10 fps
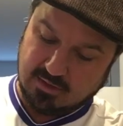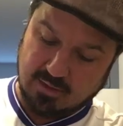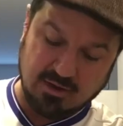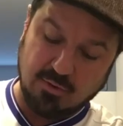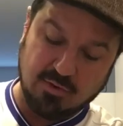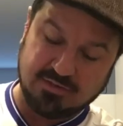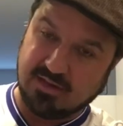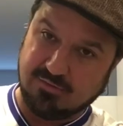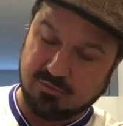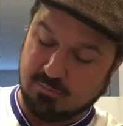I'm not one
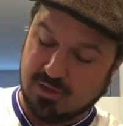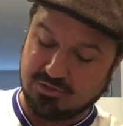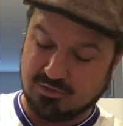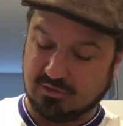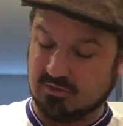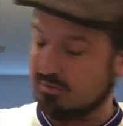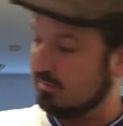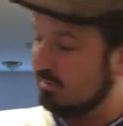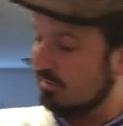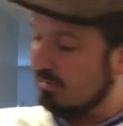to ever measure.
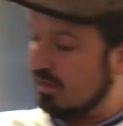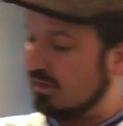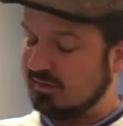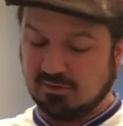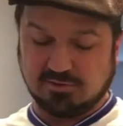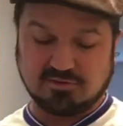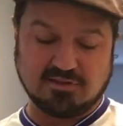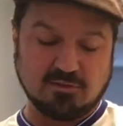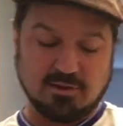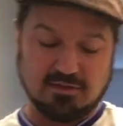I can always
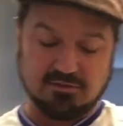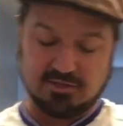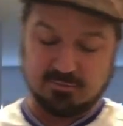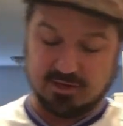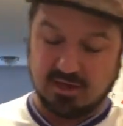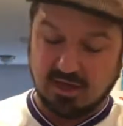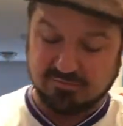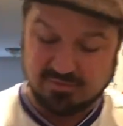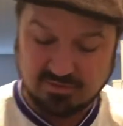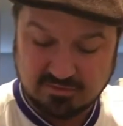tell by looking at my
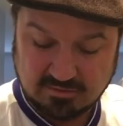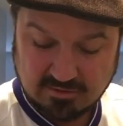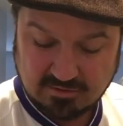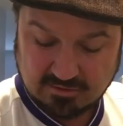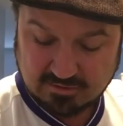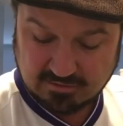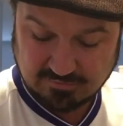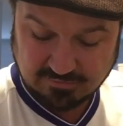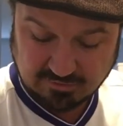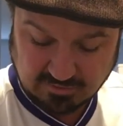kava
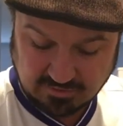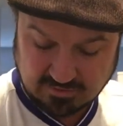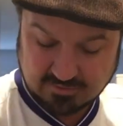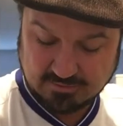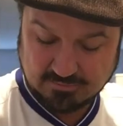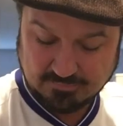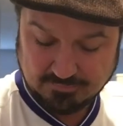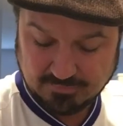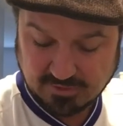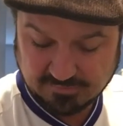if it's
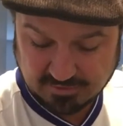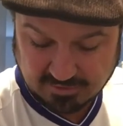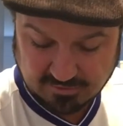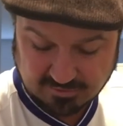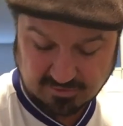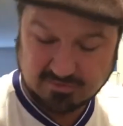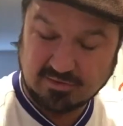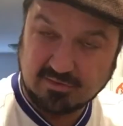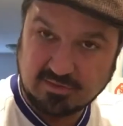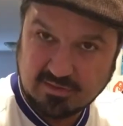of the
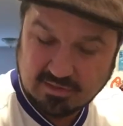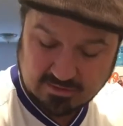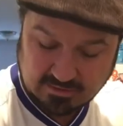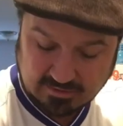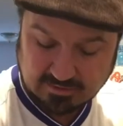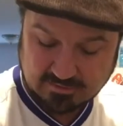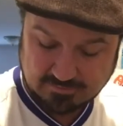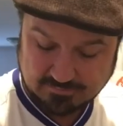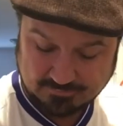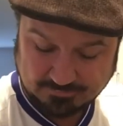consistency and
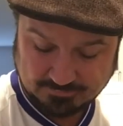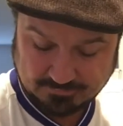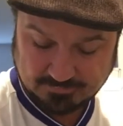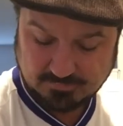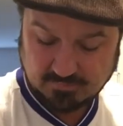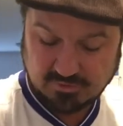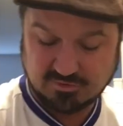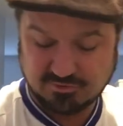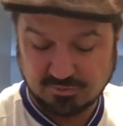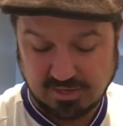
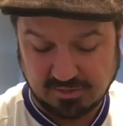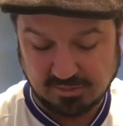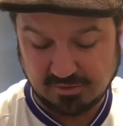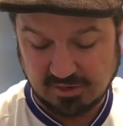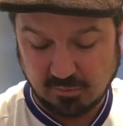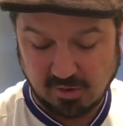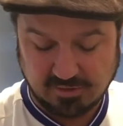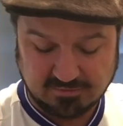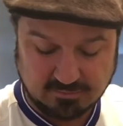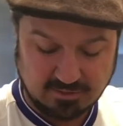strength that I want
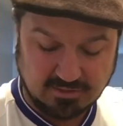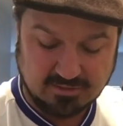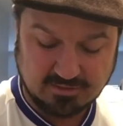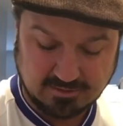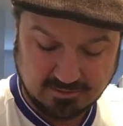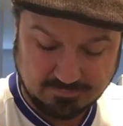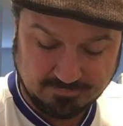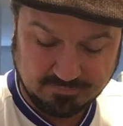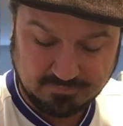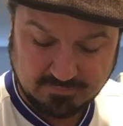it to be, to
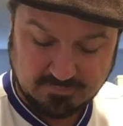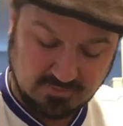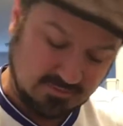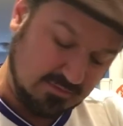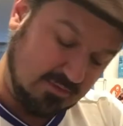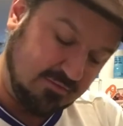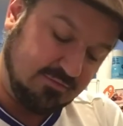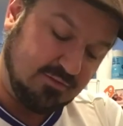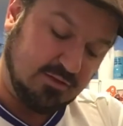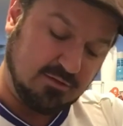
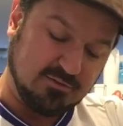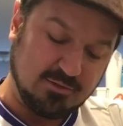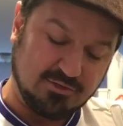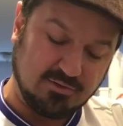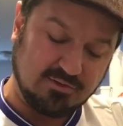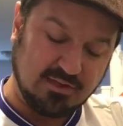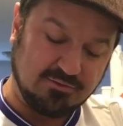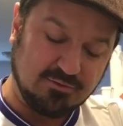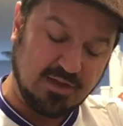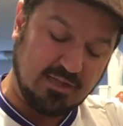make sure it's not
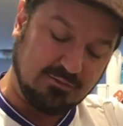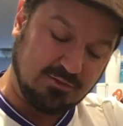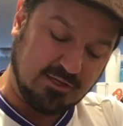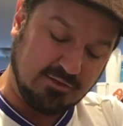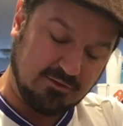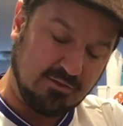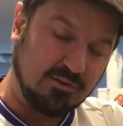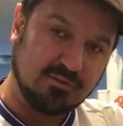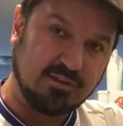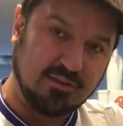too diluted or
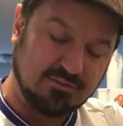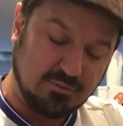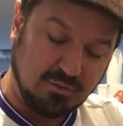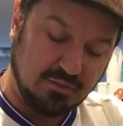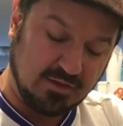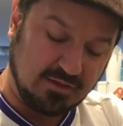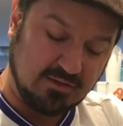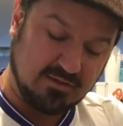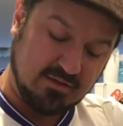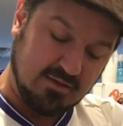it's not too thick,
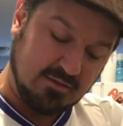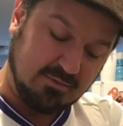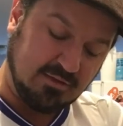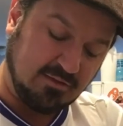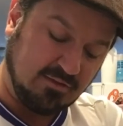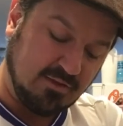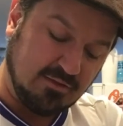because